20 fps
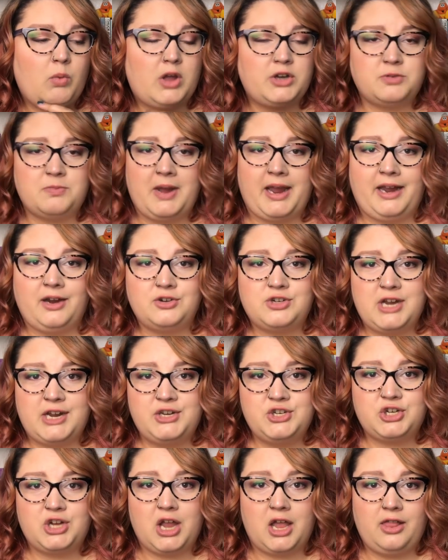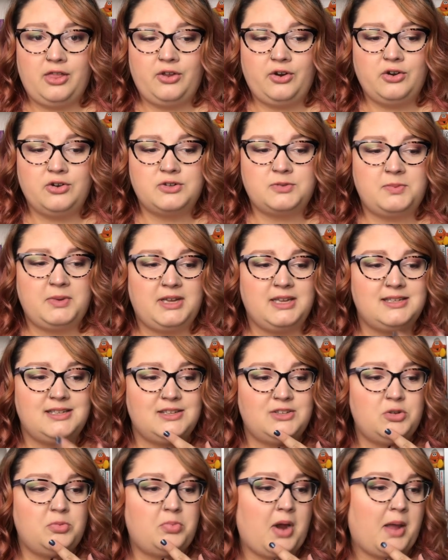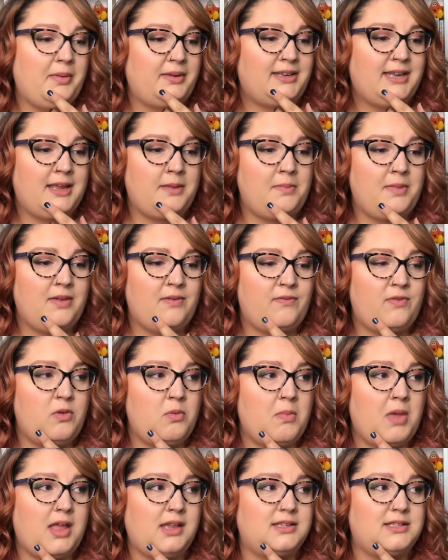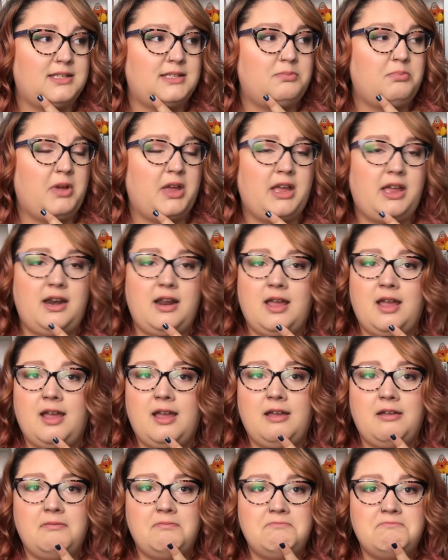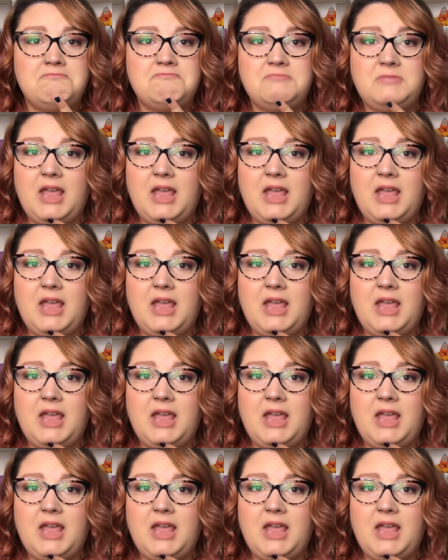watch my hair change colors because this will probably take me a few months but um,